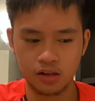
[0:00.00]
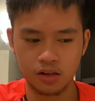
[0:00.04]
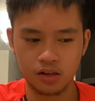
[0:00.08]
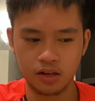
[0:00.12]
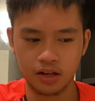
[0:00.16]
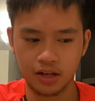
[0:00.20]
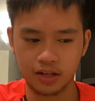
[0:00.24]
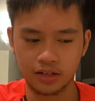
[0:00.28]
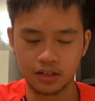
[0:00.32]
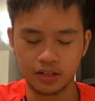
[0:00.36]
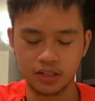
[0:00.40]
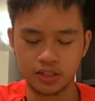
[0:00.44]

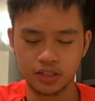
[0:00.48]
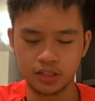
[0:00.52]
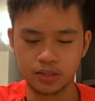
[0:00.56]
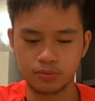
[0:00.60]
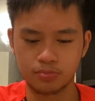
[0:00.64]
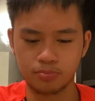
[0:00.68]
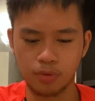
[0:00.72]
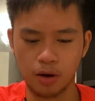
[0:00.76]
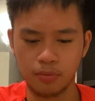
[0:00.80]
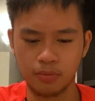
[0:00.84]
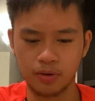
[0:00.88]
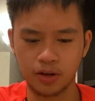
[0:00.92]
and this
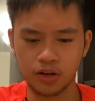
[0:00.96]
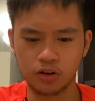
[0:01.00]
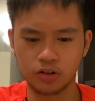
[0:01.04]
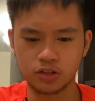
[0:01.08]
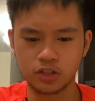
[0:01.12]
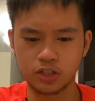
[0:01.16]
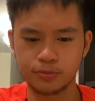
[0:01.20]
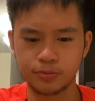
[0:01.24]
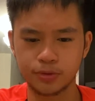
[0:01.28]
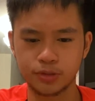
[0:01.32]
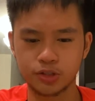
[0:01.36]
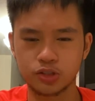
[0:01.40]
probably
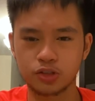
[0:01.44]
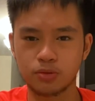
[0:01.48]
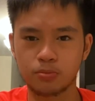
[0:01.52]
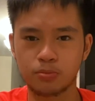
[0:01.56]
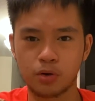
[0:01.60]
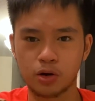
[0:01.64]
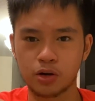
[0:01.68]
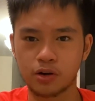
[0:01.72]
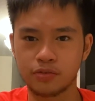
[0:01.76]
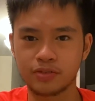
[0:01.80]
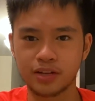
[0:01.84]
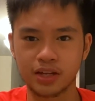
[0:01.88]
contributes to
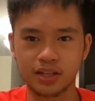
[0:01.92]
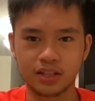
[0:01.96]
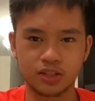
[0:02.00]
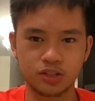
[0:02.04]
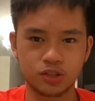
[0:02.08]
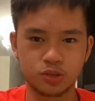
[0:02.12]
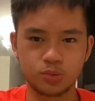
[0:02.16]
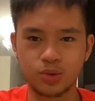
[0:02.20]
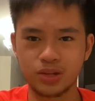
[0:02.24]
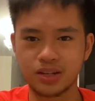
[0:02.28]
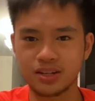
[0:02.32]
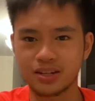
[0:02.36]
more of like the
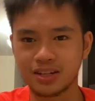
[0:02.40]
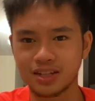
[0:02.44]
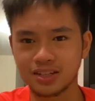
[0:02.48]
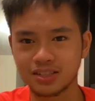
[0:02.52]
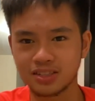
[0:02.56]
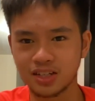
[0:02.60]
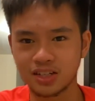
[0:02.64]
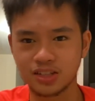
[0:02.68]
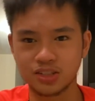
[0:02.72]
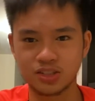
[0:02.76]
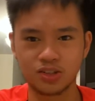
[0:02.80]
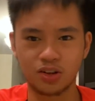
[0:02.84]
sweetness
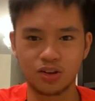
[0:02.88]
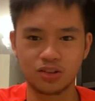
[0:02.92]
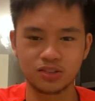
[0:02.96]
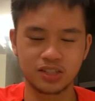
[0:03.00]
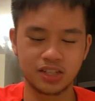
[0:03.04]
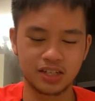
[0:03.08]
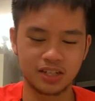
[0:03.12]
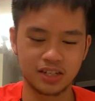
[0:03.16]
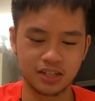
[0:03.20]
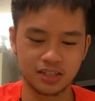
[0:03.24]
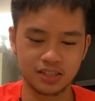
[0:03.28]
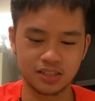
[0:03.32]
and
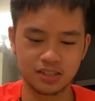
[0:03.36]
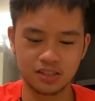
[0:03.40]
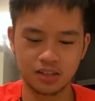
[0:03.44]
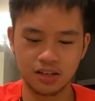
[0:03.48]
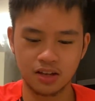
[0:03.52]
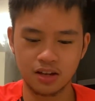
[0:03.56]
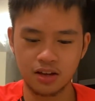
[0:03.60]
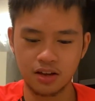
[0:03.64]
saltiness.